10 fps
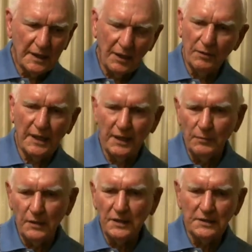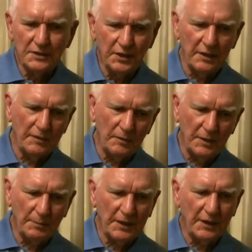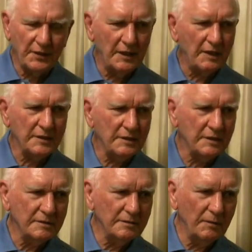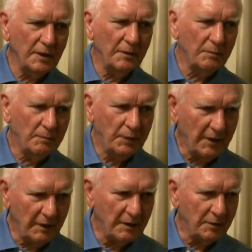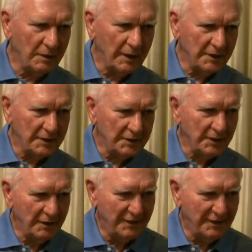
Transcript: I only had one shirt and one pair of trousers, and one pair of underwear and shirt.